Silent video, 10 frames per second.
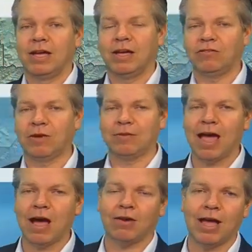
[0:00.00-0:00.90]
in some of
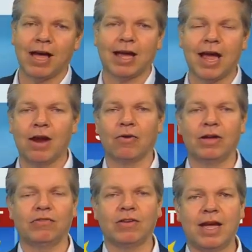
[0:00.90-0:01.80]
the outlying
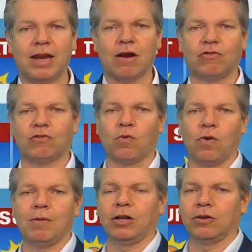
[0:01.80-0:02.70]
areas and our
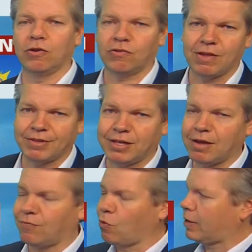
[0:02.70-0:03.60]
storm alert seven
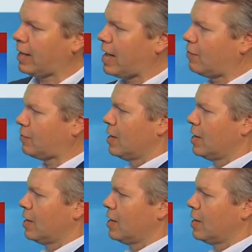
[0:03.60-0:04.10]
days day forecast.